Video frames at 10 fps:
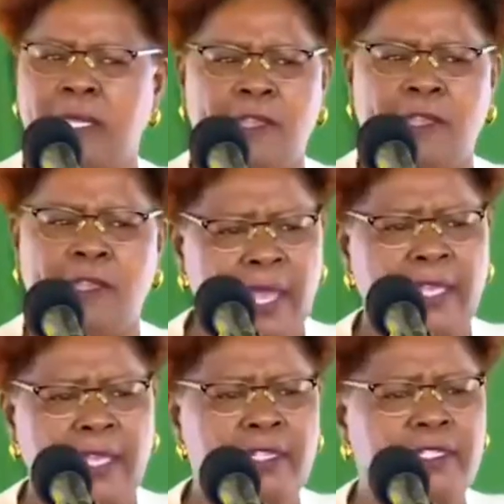If Our
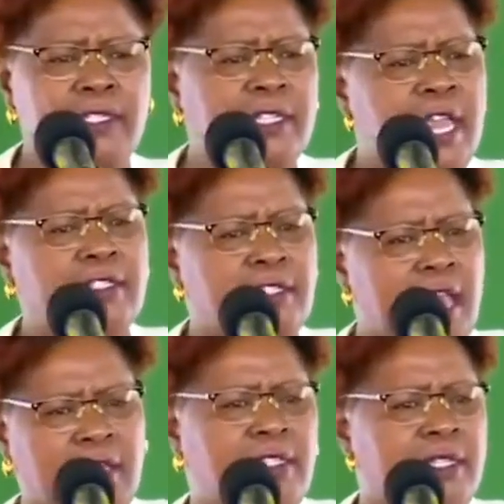Excellency does
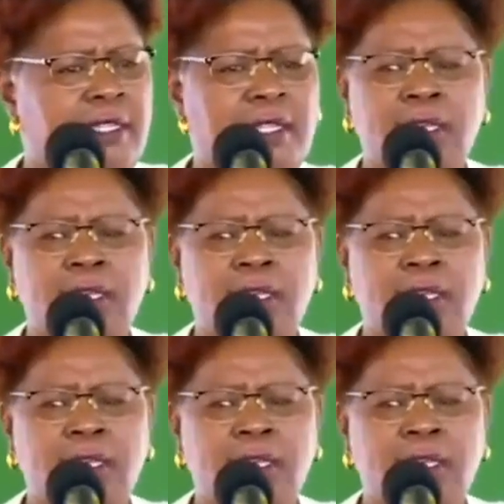that,